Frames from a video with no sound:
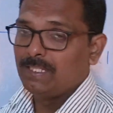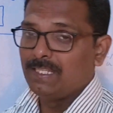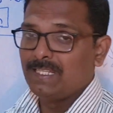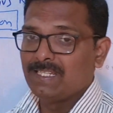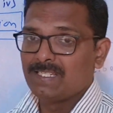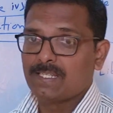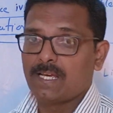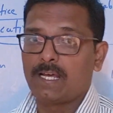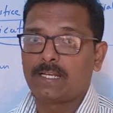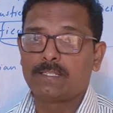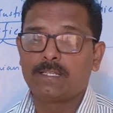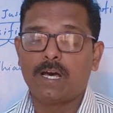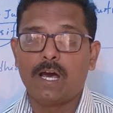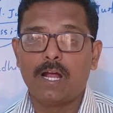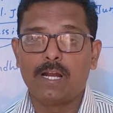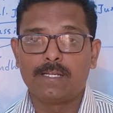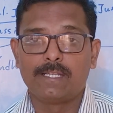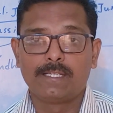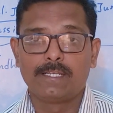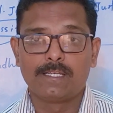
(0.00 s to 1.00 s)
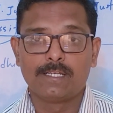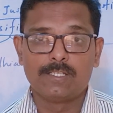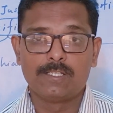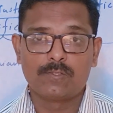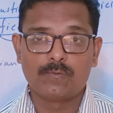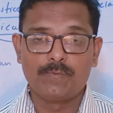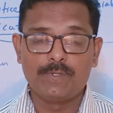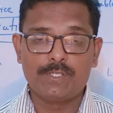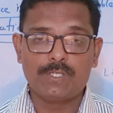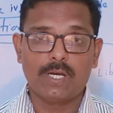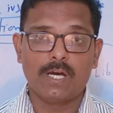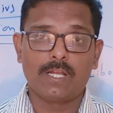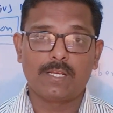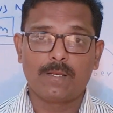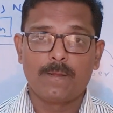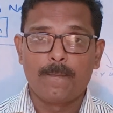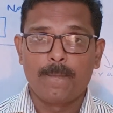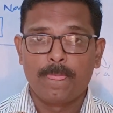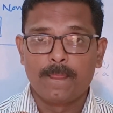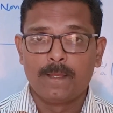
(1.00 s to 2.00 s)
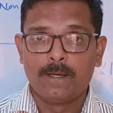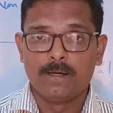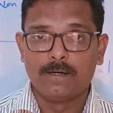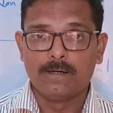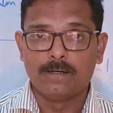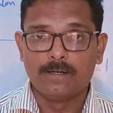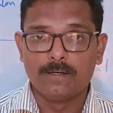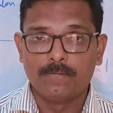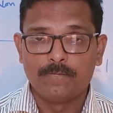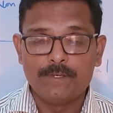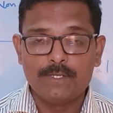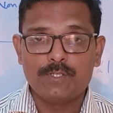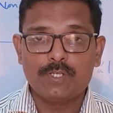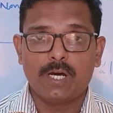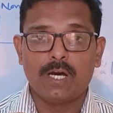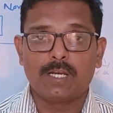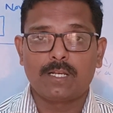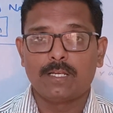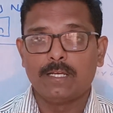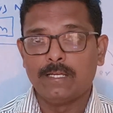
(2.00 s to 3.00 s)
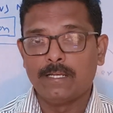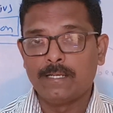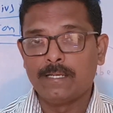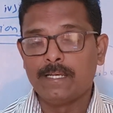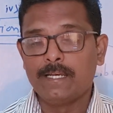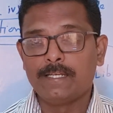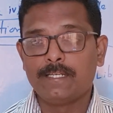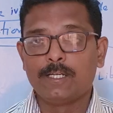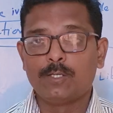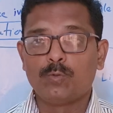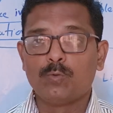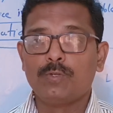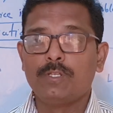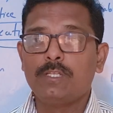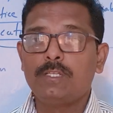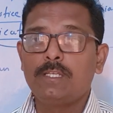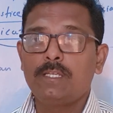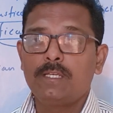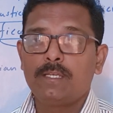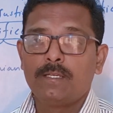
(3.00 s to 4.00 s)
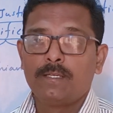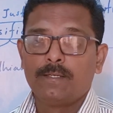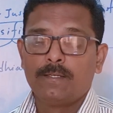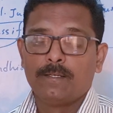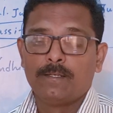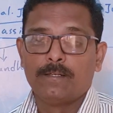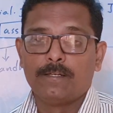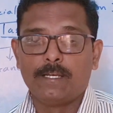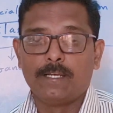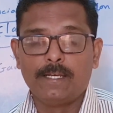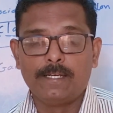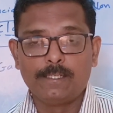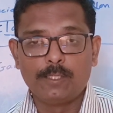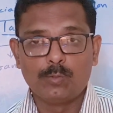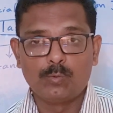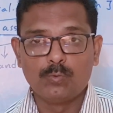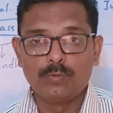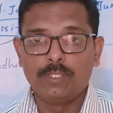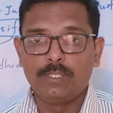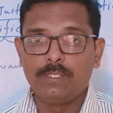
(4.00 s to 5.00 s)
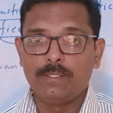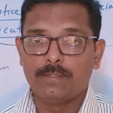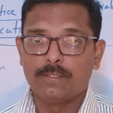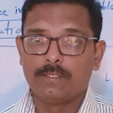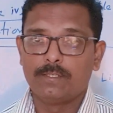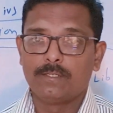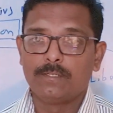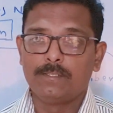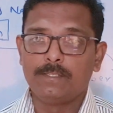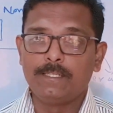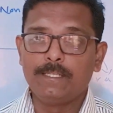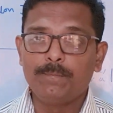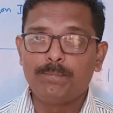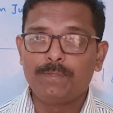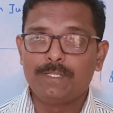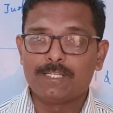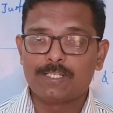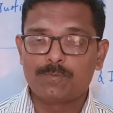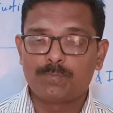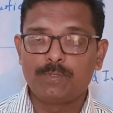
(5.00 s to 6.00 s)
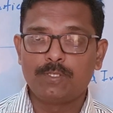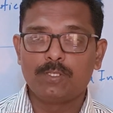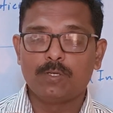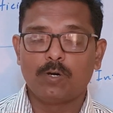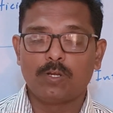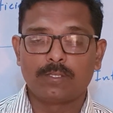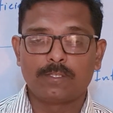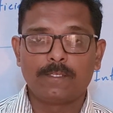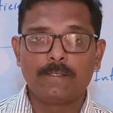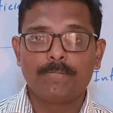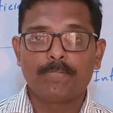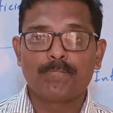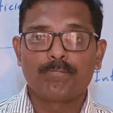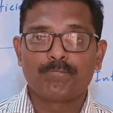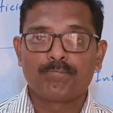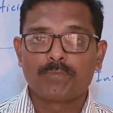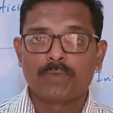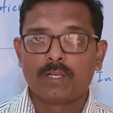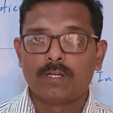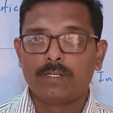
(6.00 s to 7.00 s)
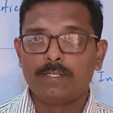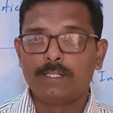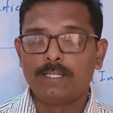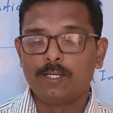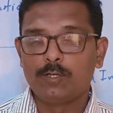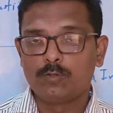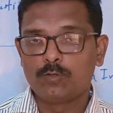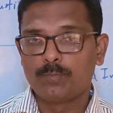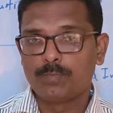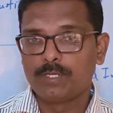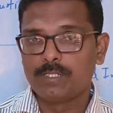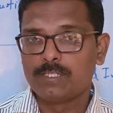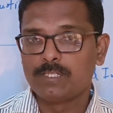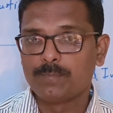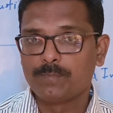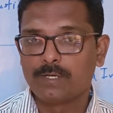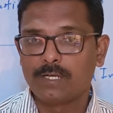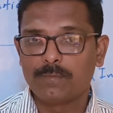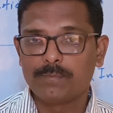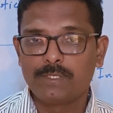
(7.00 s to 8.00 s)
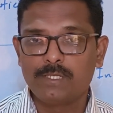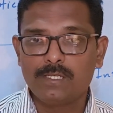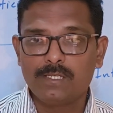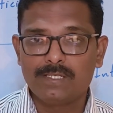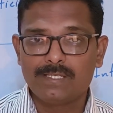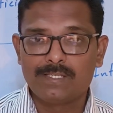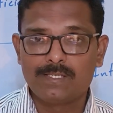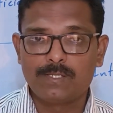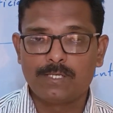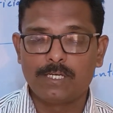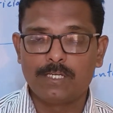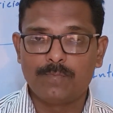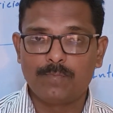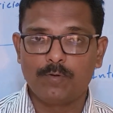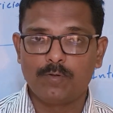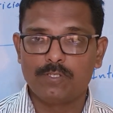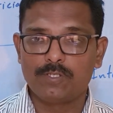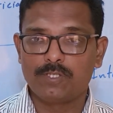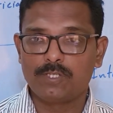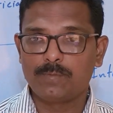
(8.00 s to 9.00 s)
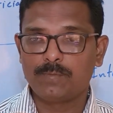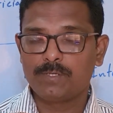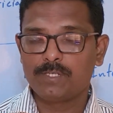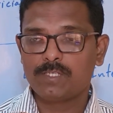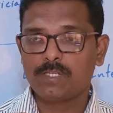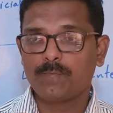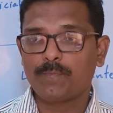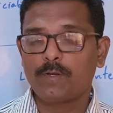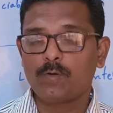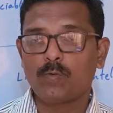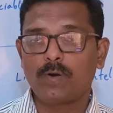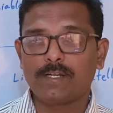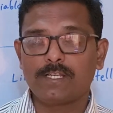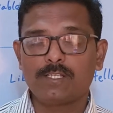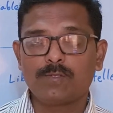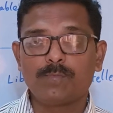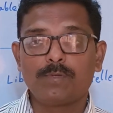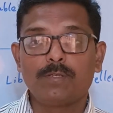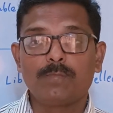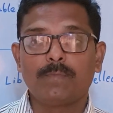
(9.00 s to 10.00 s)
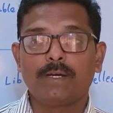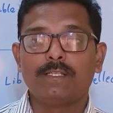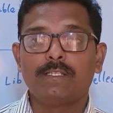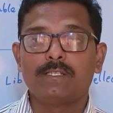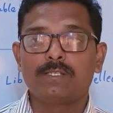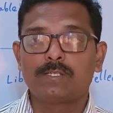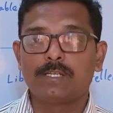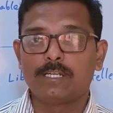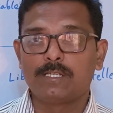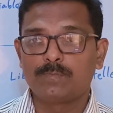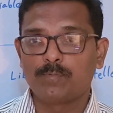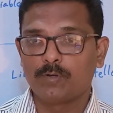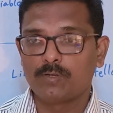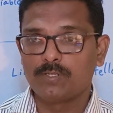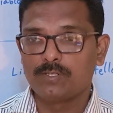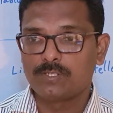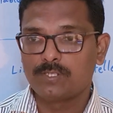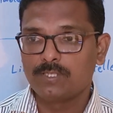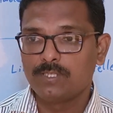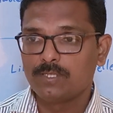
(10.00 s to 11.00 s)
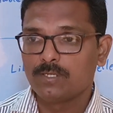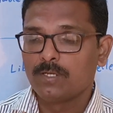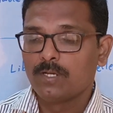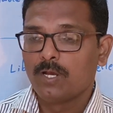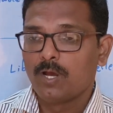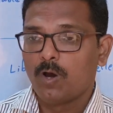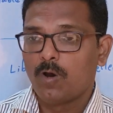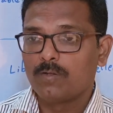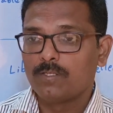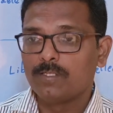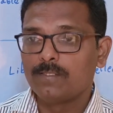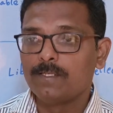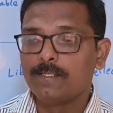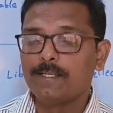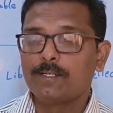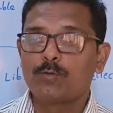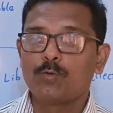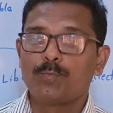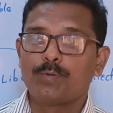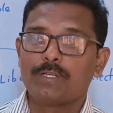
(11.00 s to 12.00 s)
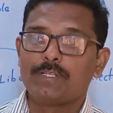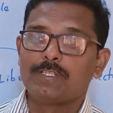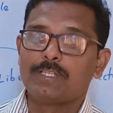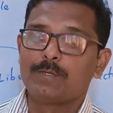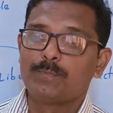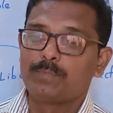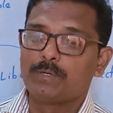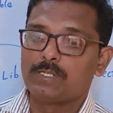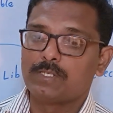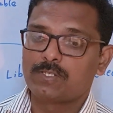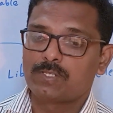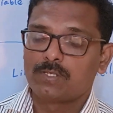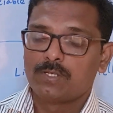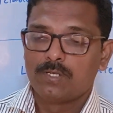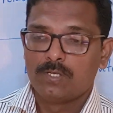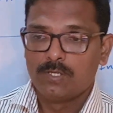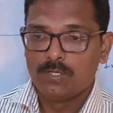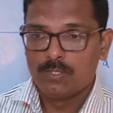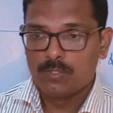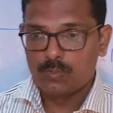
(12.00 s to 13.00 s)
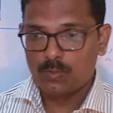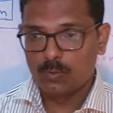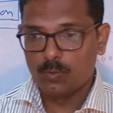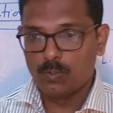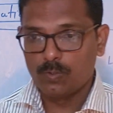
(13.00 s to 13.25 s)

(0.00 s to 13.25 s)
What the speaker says: So these are the articles which are related to the DPSP or the directive principle of the state policy. First of all, what is mean by the state policy or the directive principles?